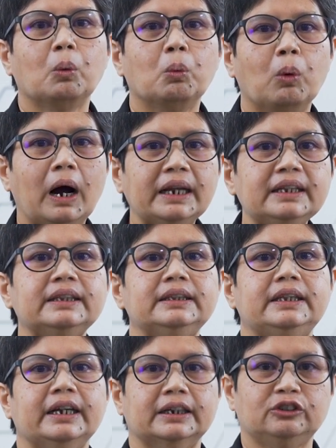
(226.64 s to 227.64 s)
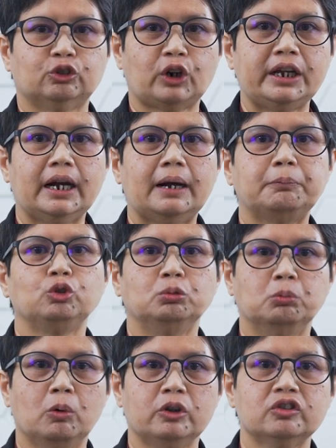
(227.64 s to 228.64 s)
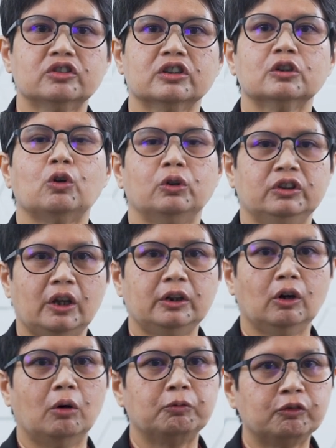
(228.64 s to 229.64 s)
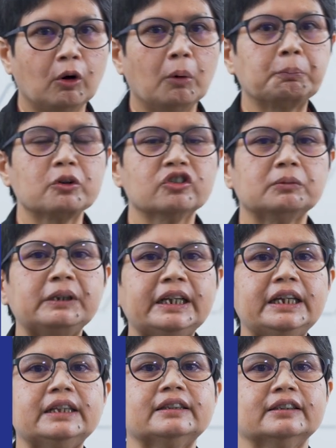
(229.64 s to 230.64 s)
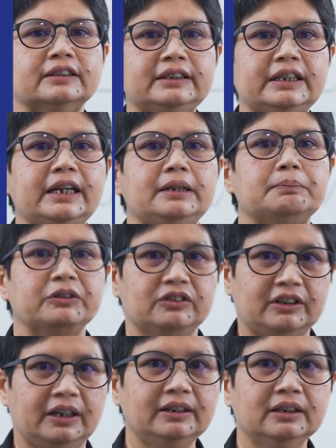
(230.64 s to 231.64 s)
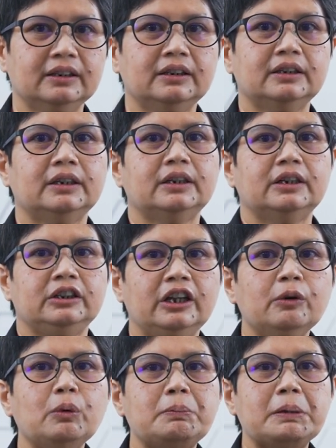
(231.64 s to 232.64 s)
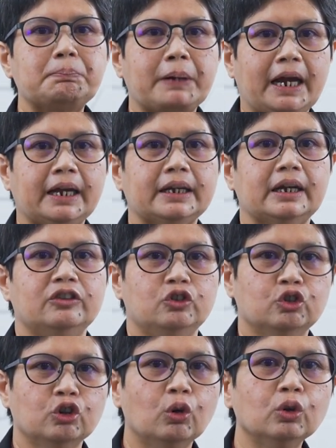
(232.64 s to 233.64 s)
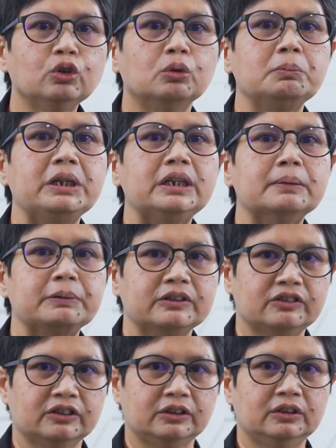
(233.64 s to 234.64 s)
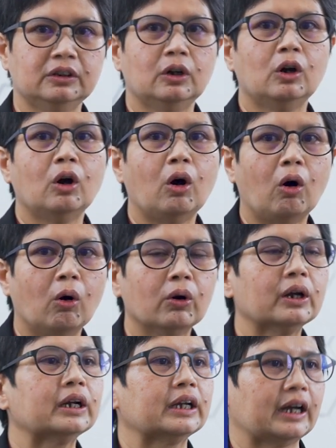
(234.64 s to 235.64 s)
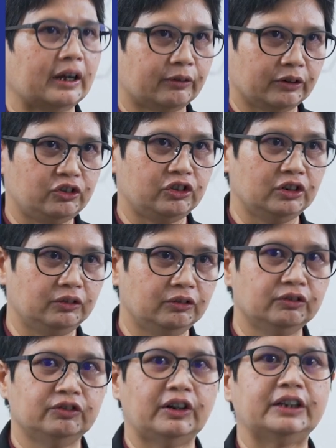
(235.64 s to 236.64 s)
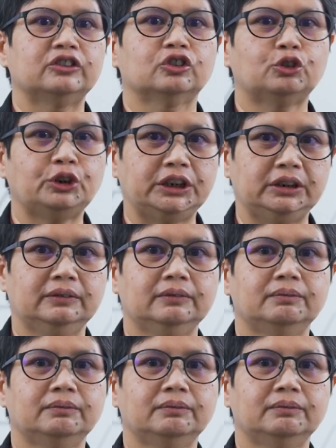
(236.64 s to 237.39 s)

Once they are dried up to moisture content of approximately 38%, they will be packed and sold to media person or carrageenan factory.